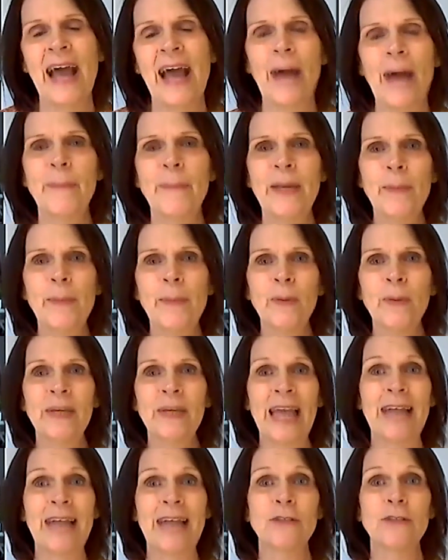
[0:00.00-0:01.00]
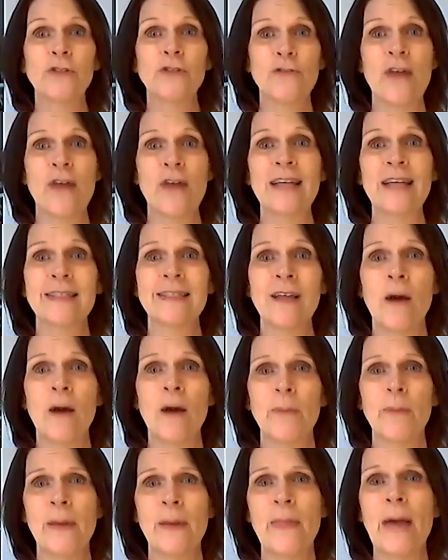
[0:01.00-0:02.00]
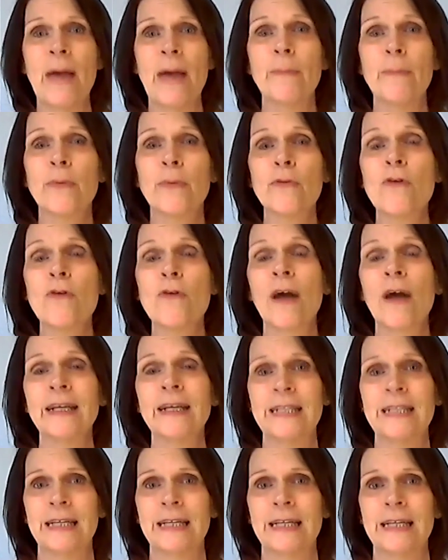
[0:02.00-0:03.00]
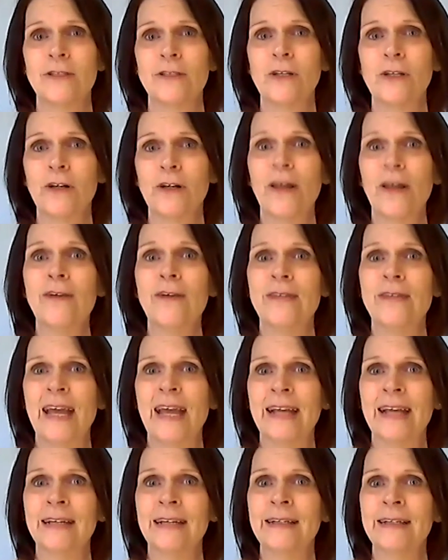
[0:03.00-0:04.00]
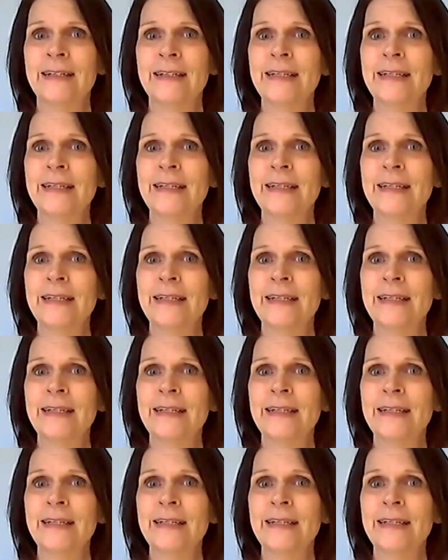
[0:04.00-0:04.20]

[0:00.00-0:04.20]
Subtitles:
and people get dressed up in their brightest clothing.